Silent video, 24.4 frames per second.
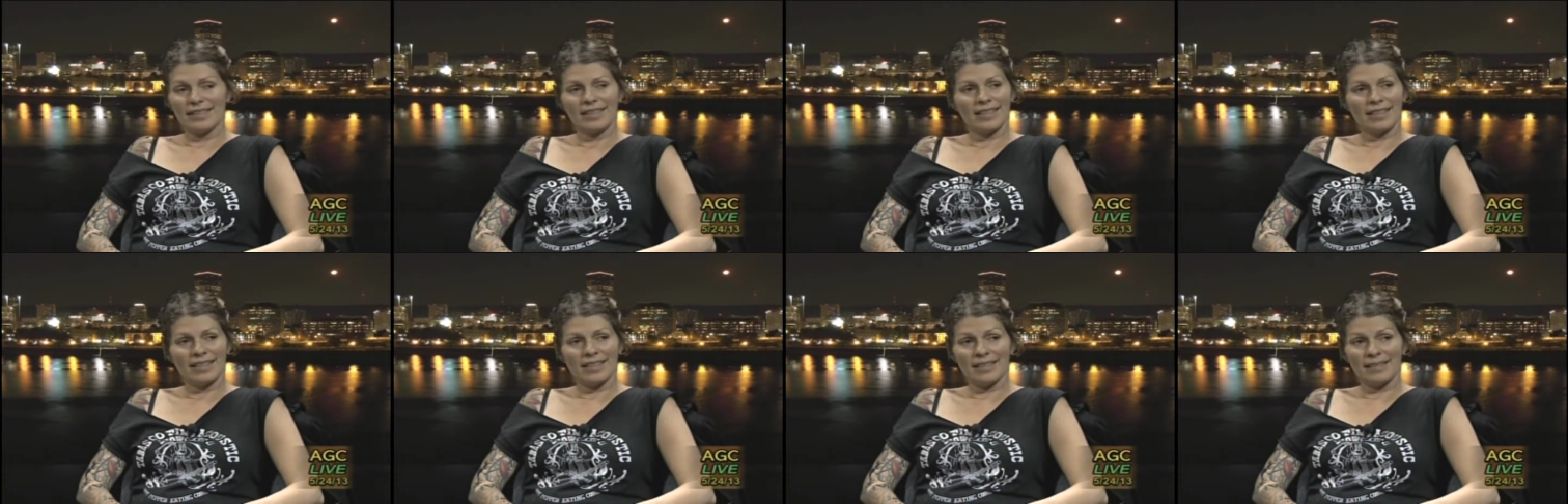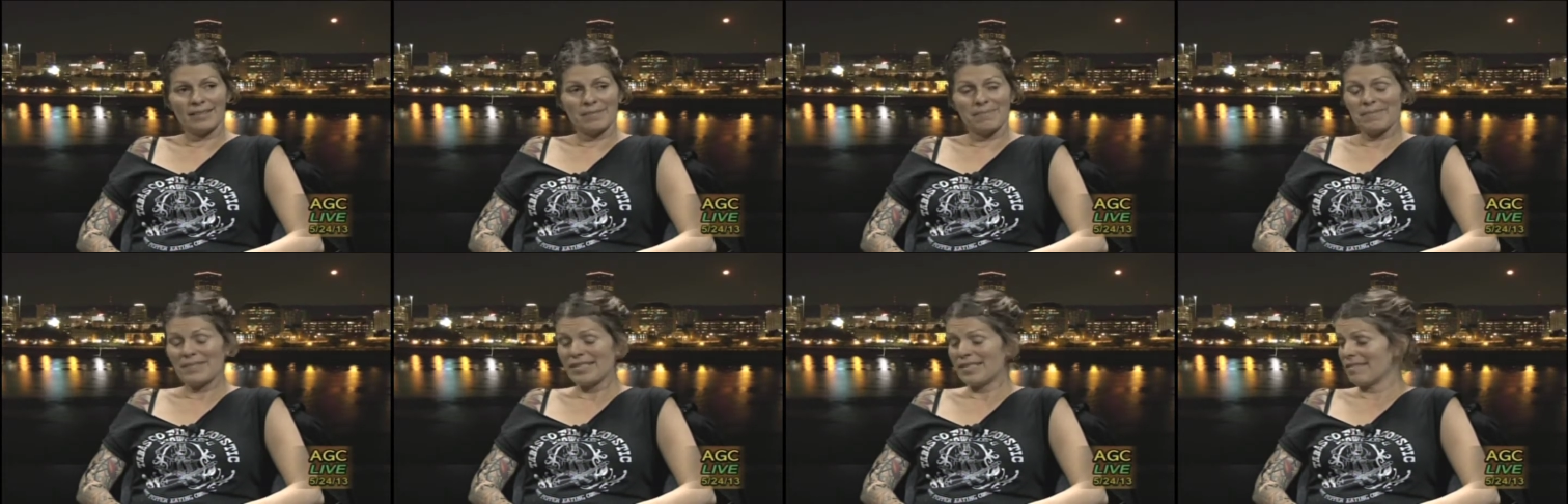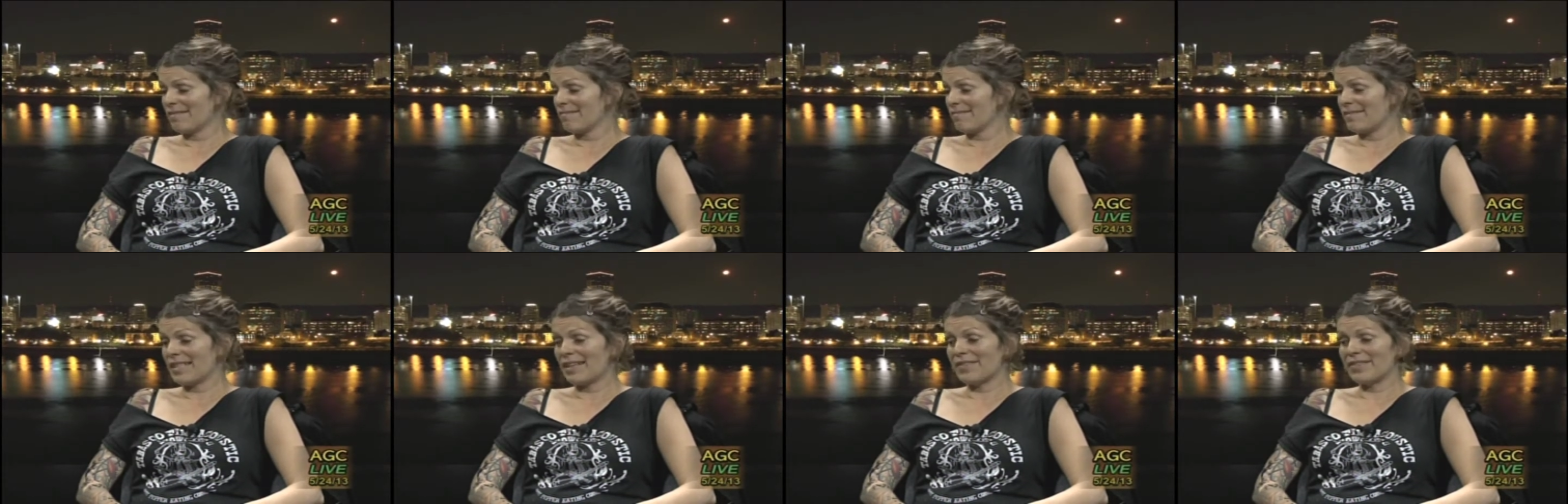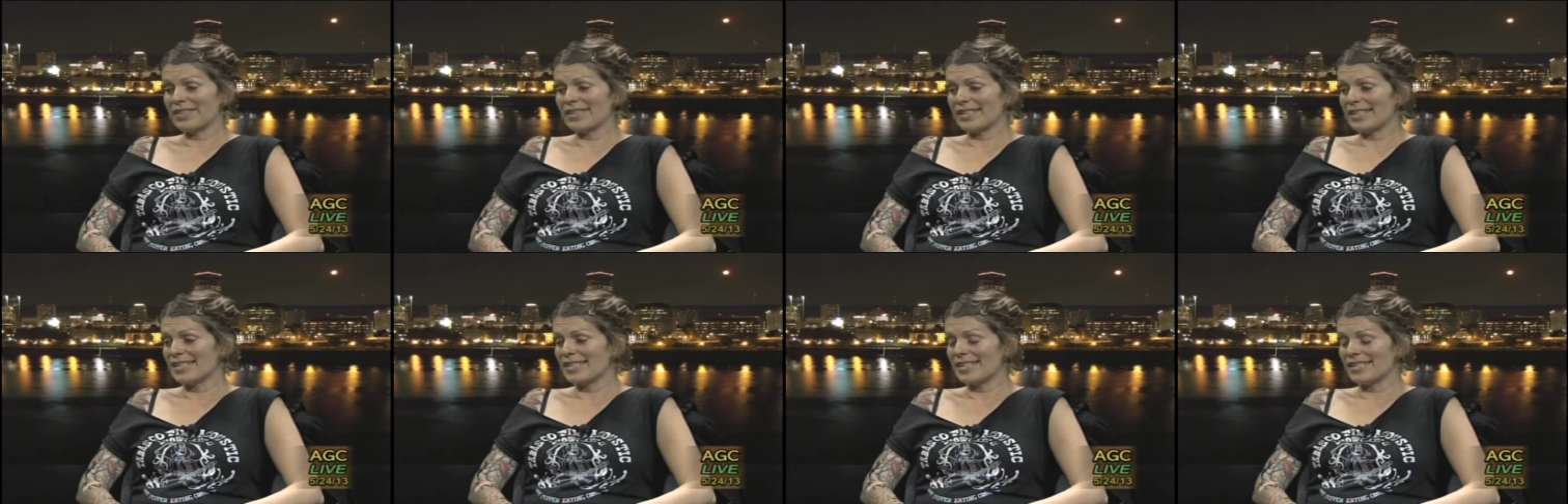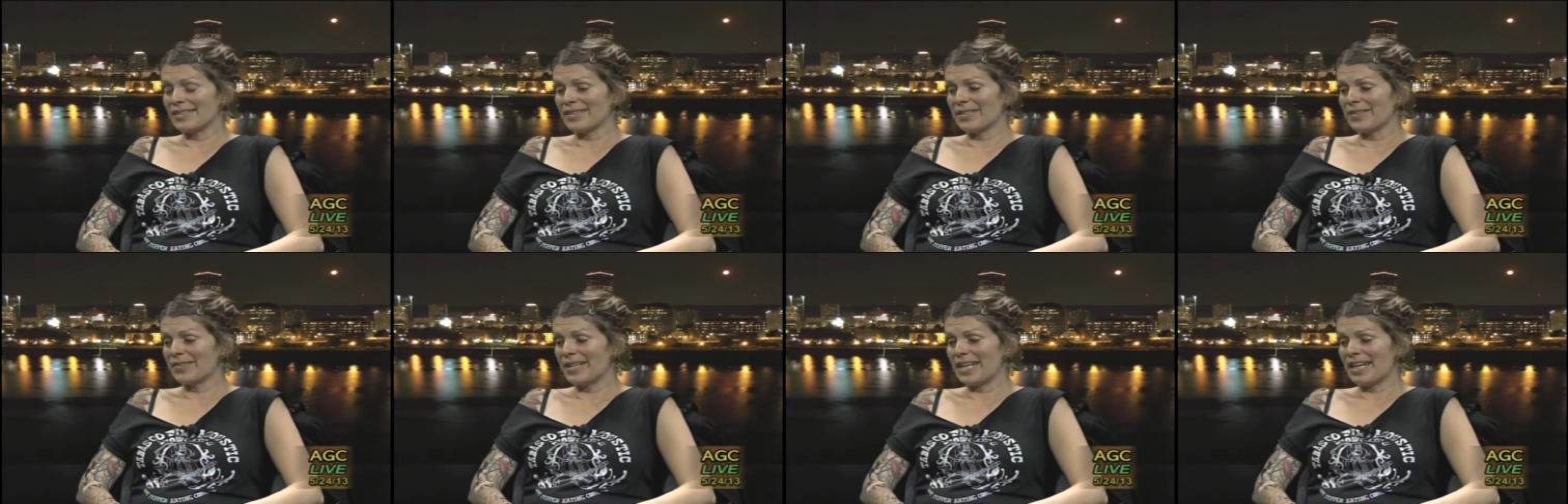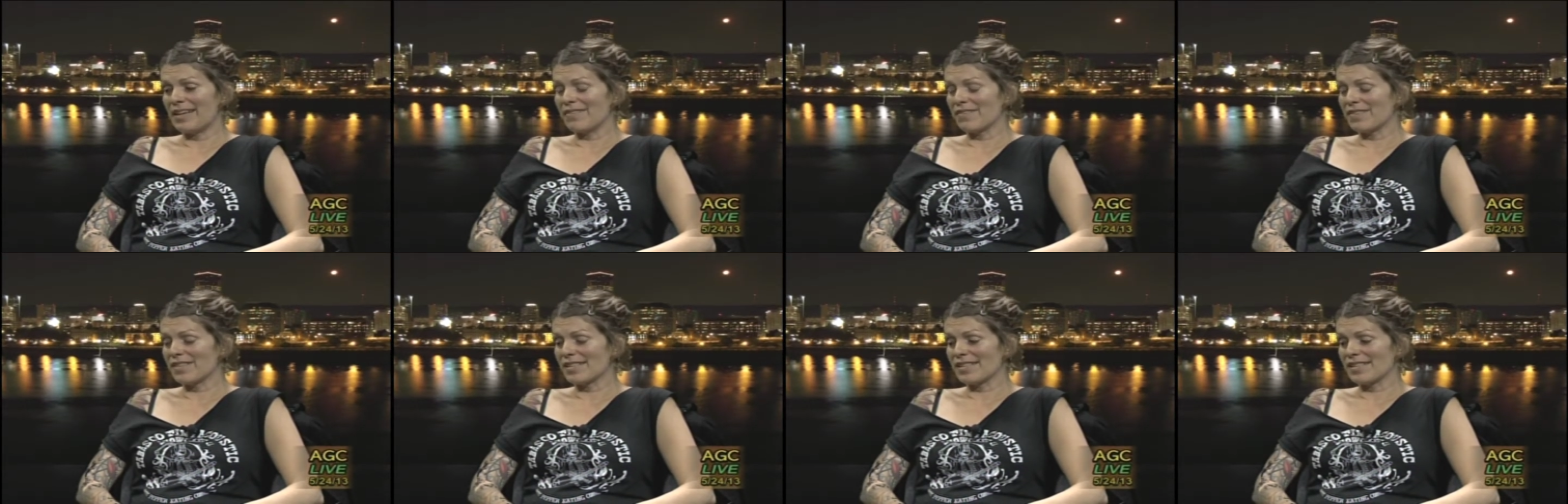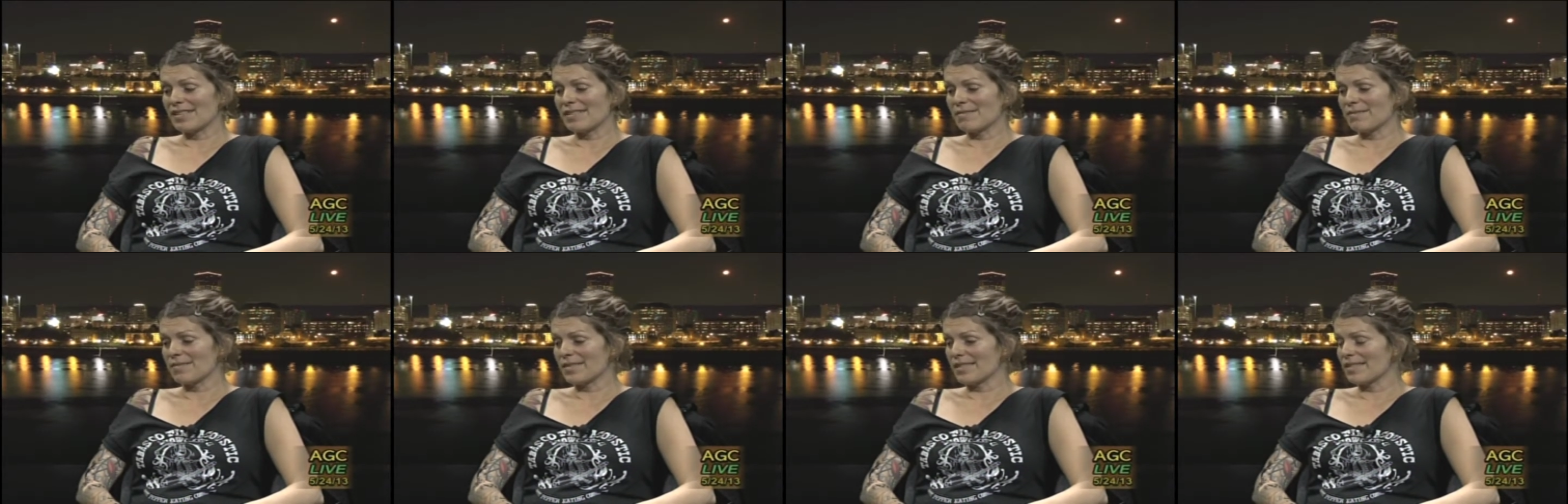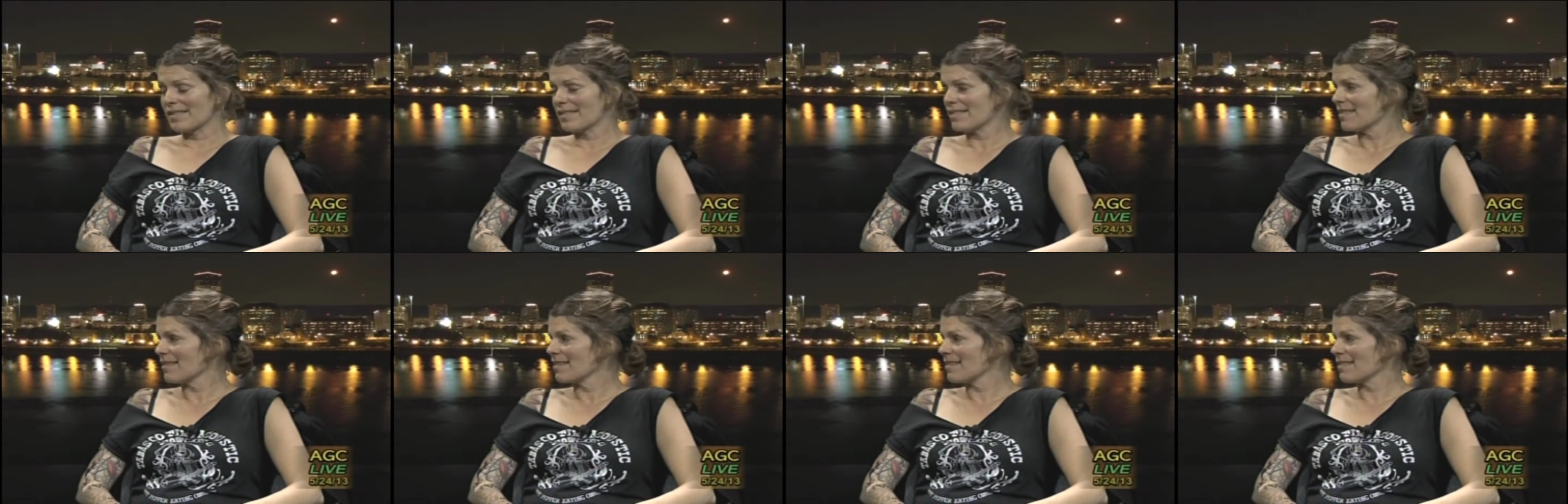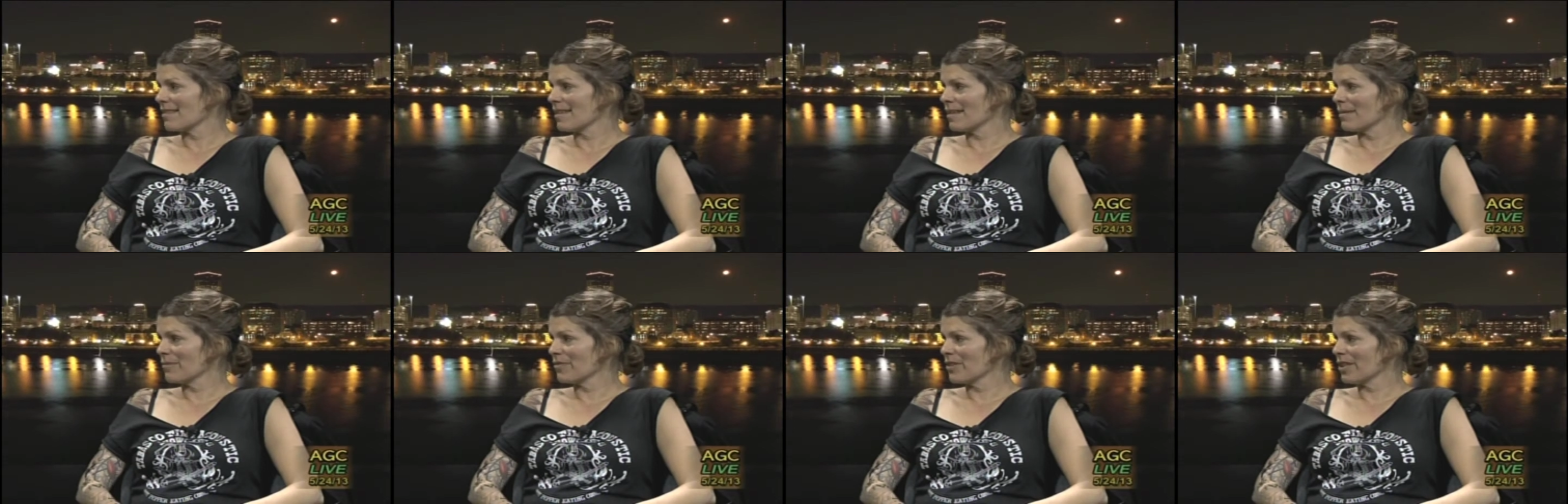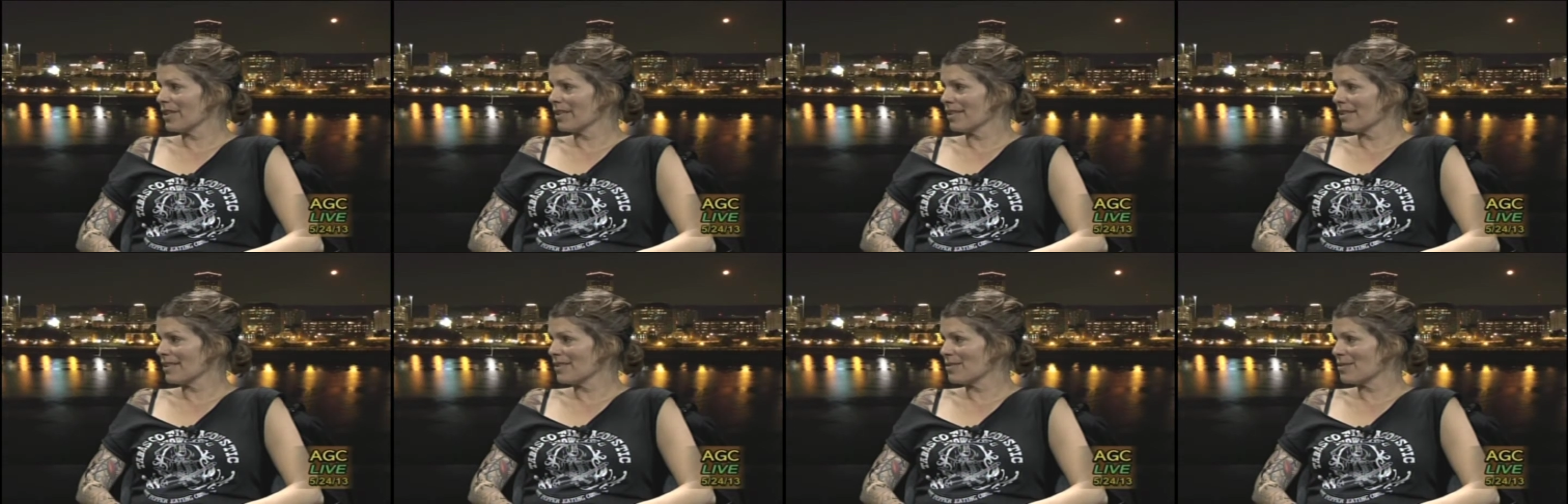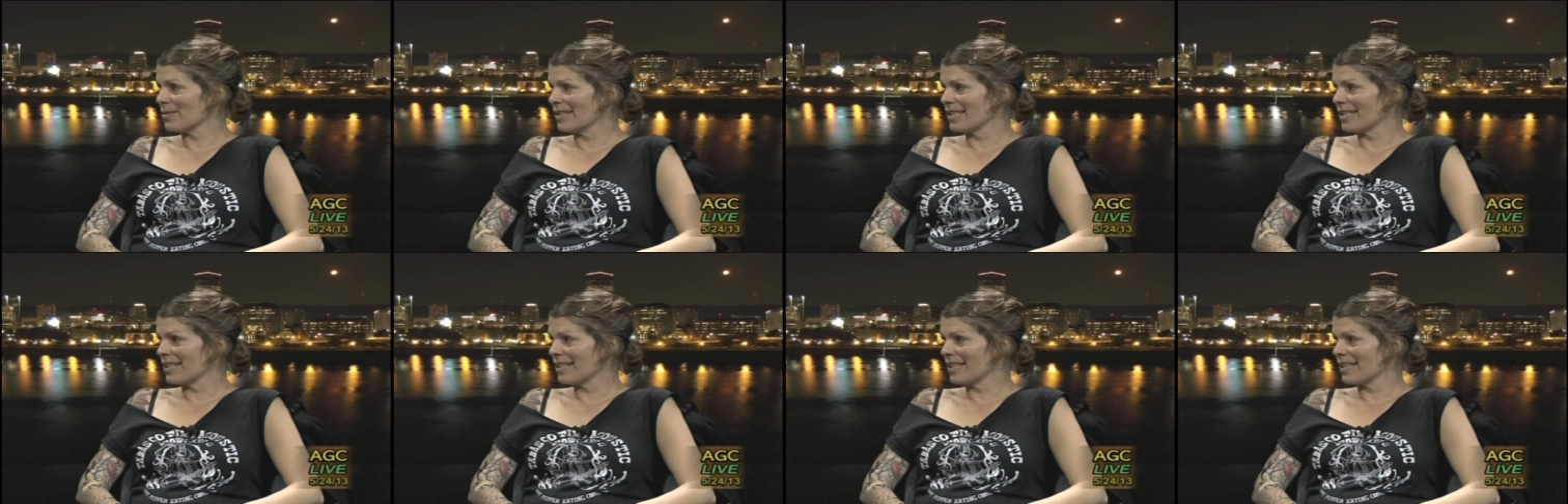I definitely didn't know APHIS was the same regulatory